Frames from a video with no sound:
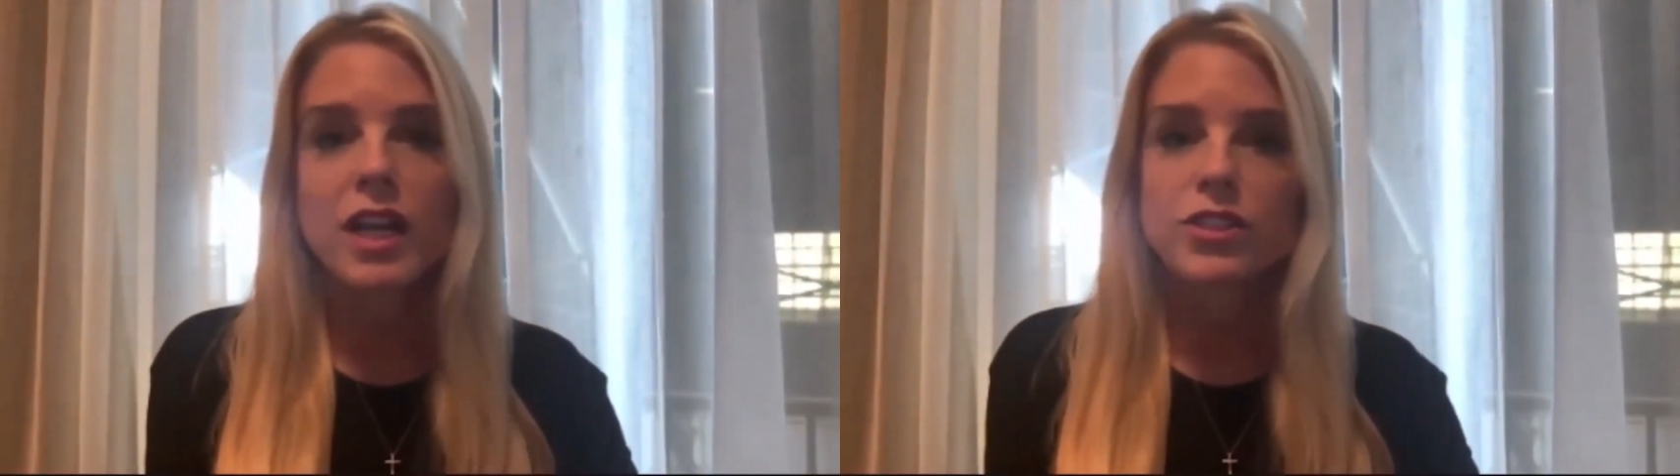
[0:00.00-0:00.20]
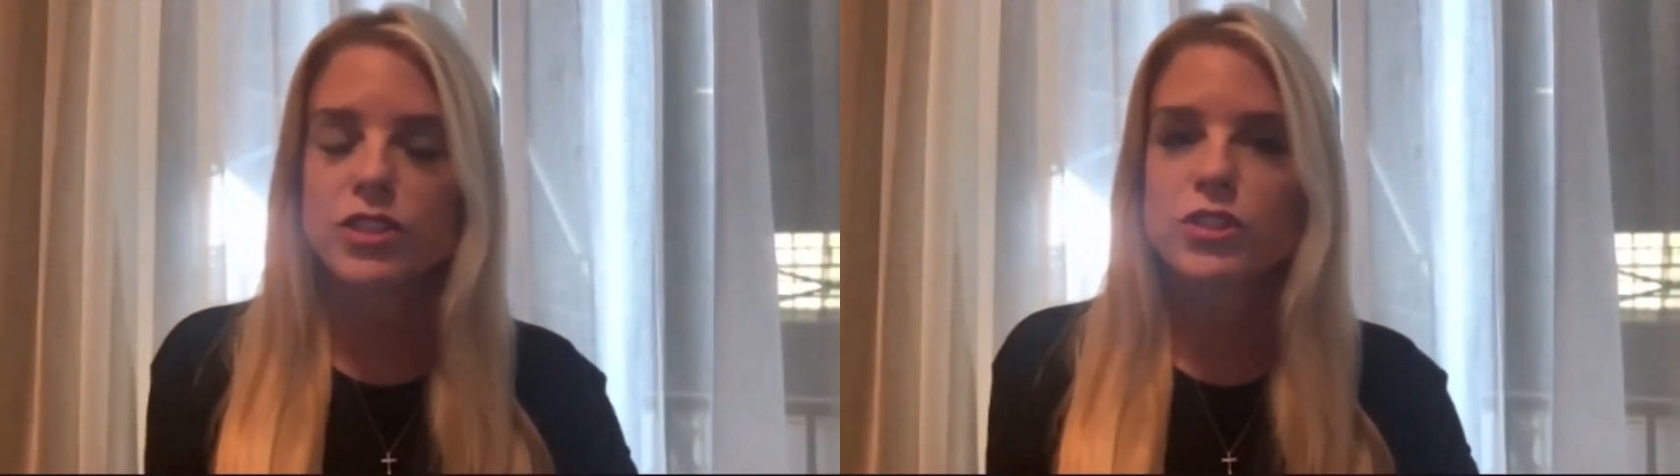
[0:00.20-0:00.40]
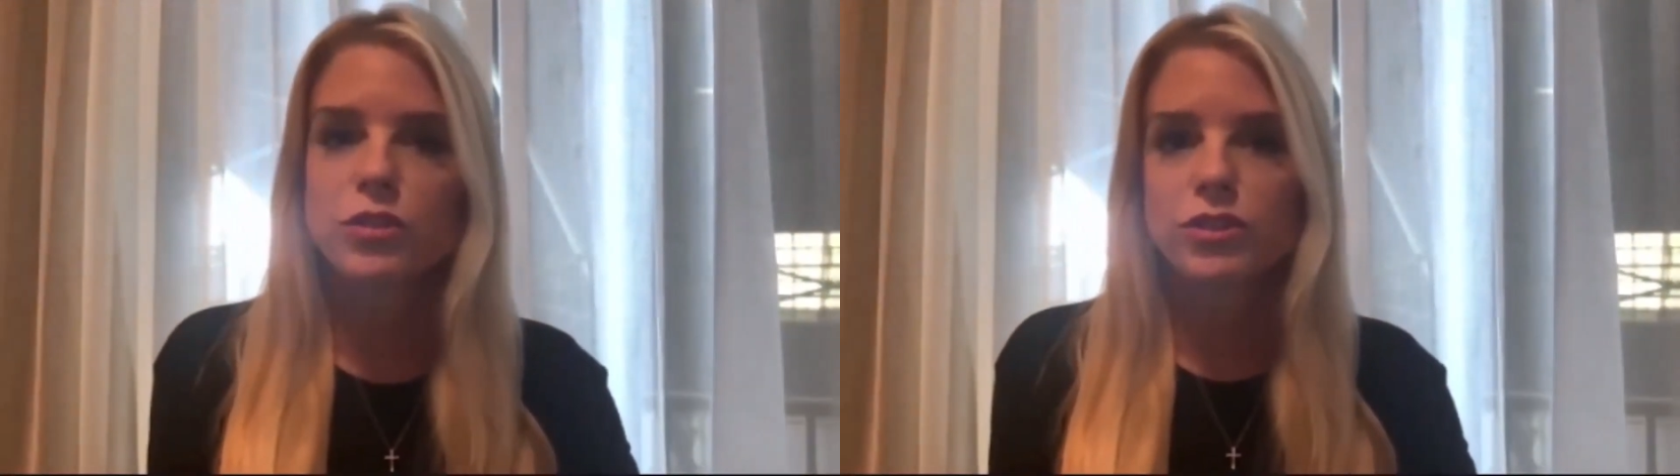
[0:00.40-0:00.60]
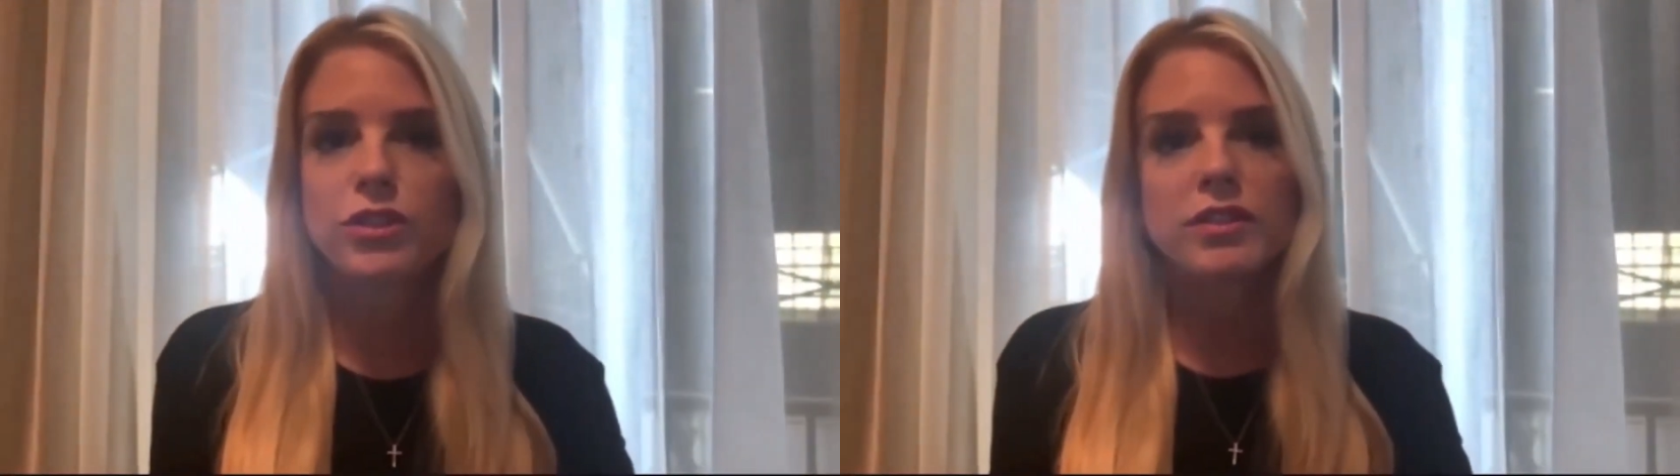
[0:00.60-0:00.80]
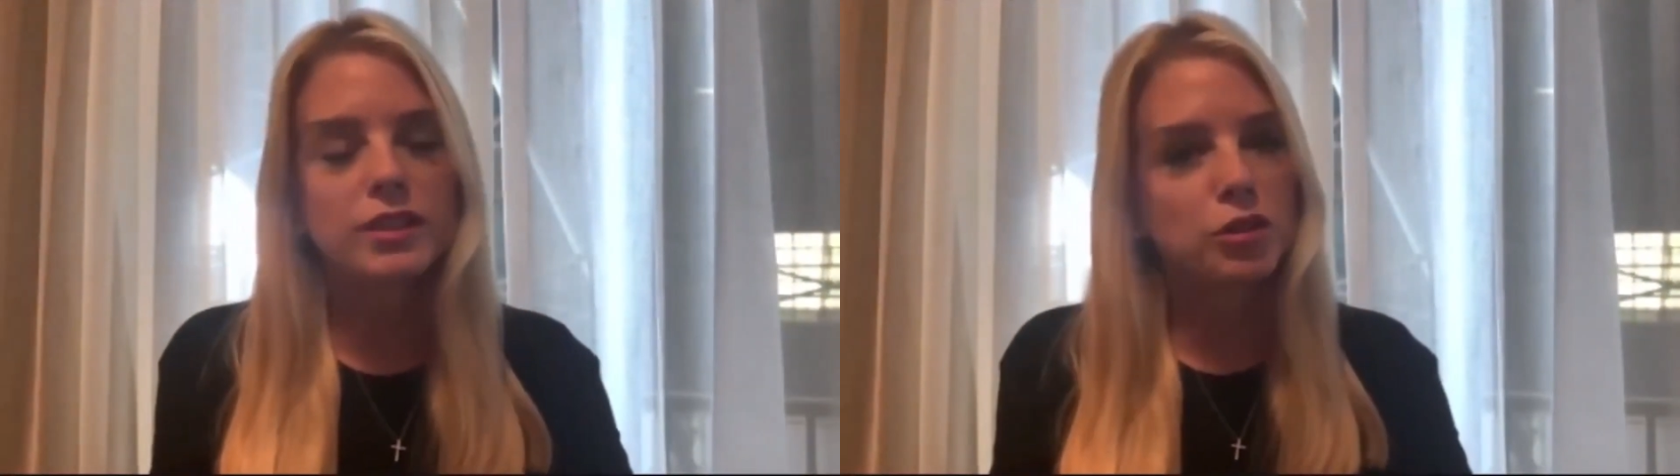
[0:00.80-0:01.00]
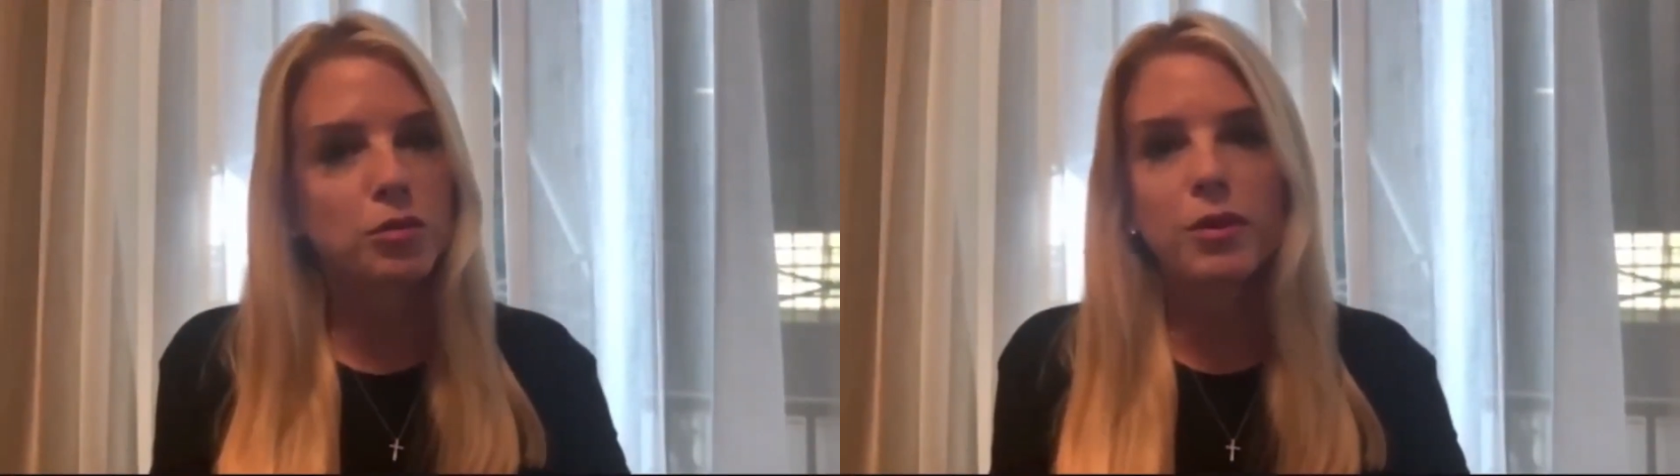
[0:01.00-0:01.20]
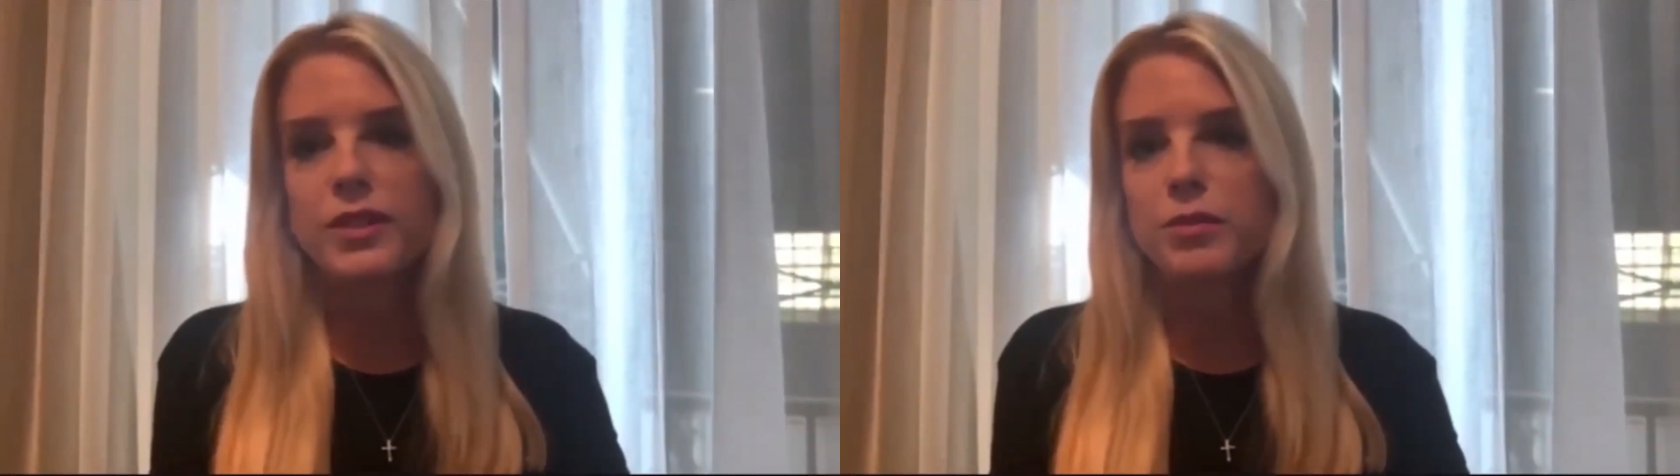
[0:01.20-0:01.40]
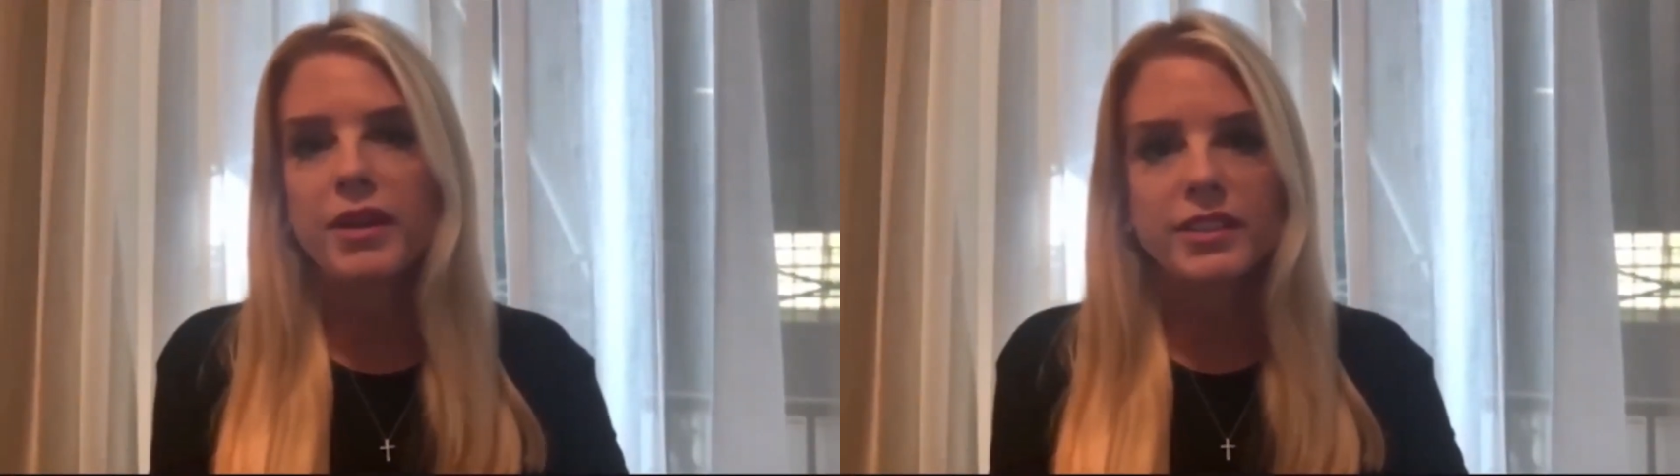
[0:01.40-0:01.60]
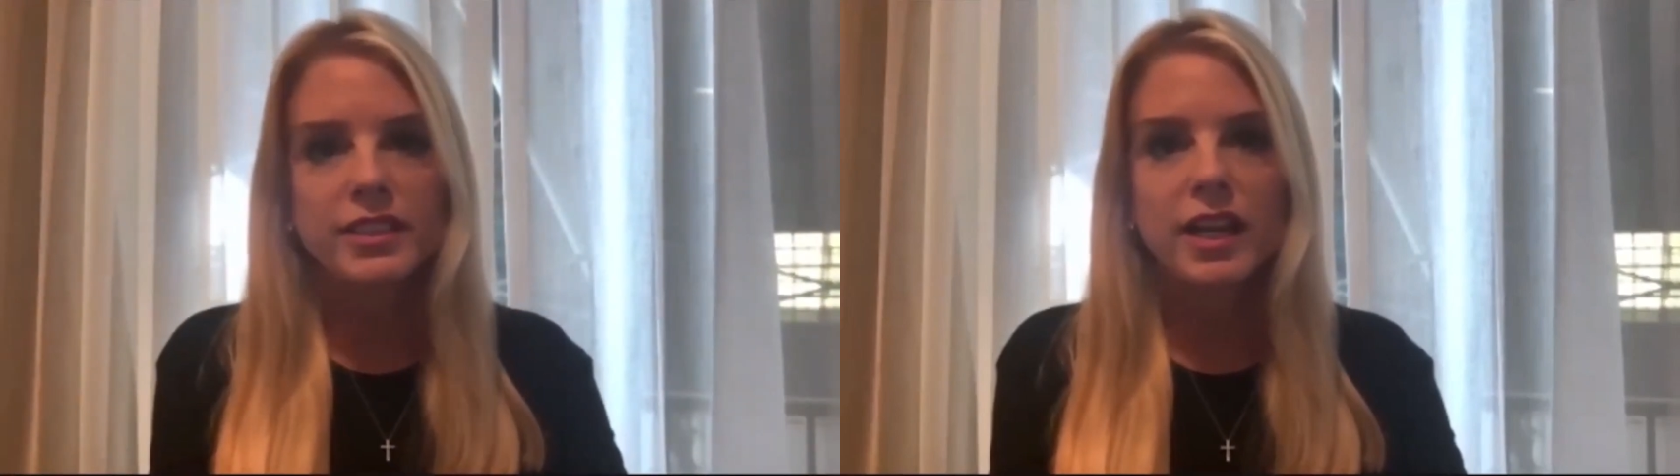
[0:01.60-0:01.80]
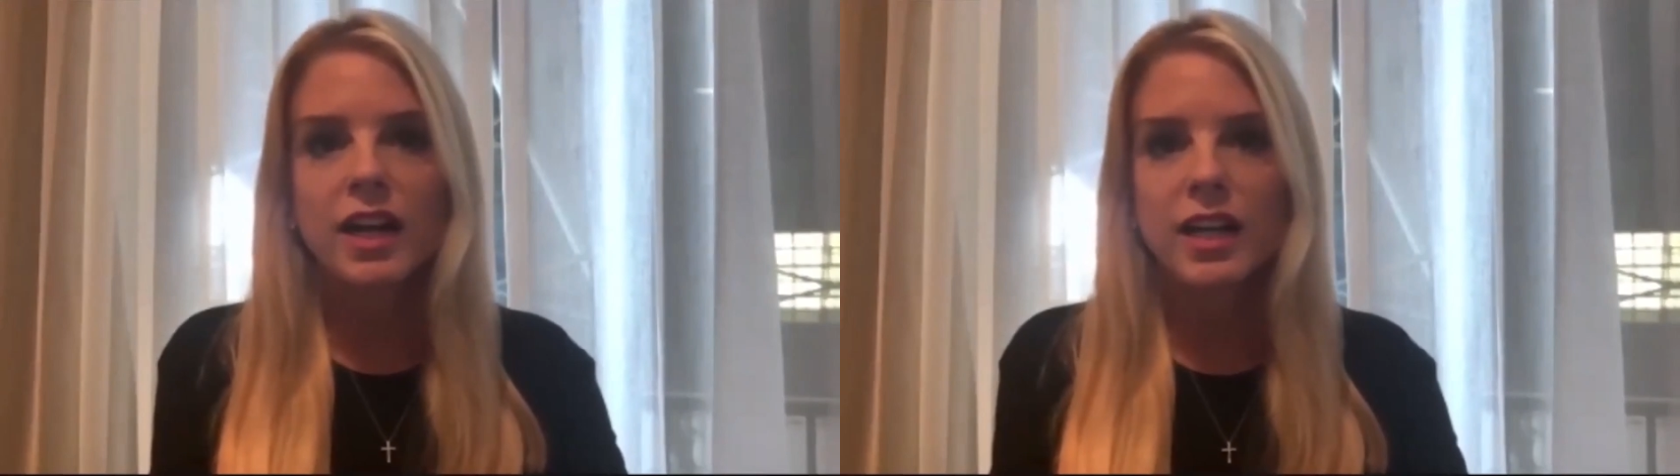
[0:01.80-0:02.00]
I just told you this little boy is about to
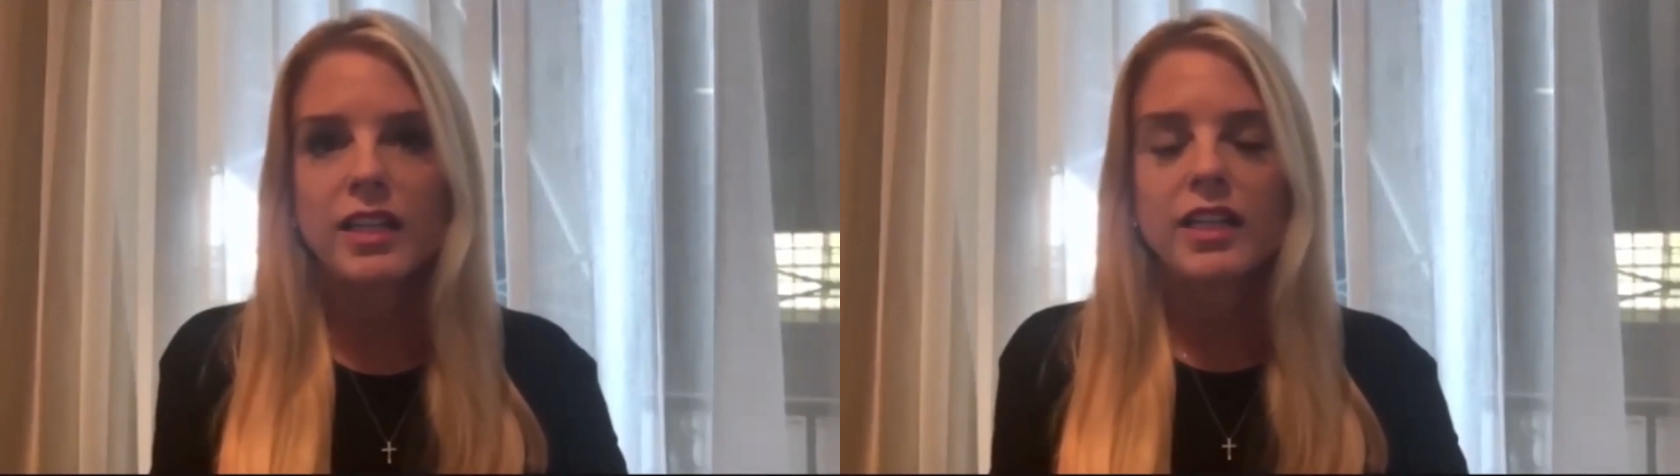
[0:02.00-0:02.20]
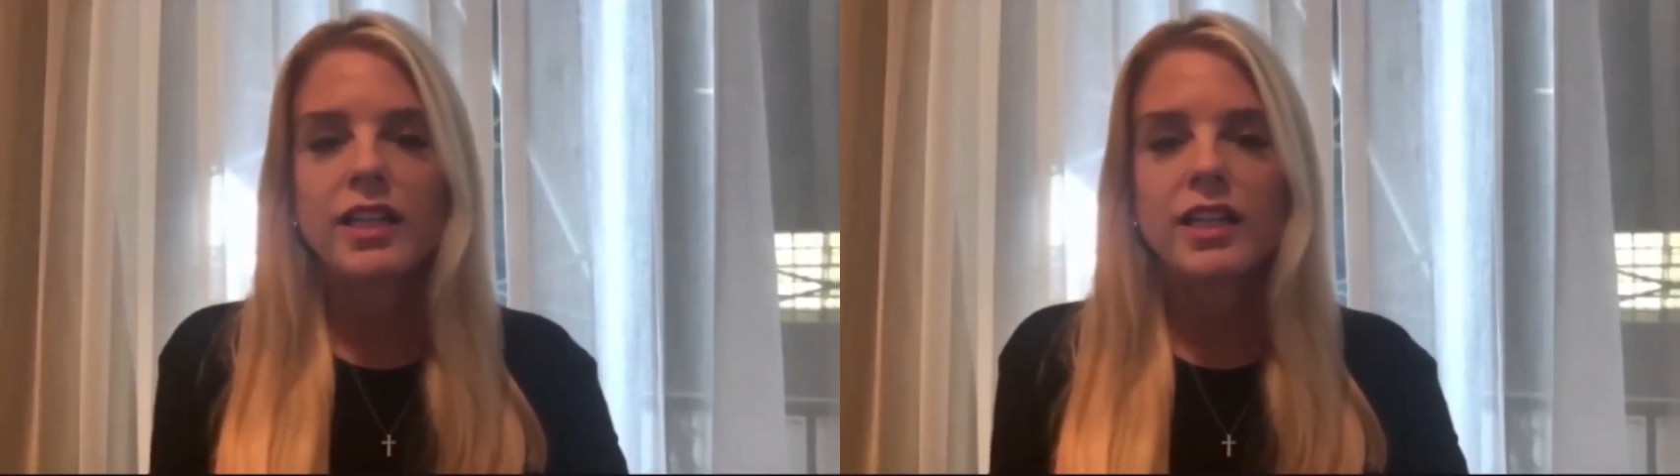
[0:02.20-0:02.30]
die.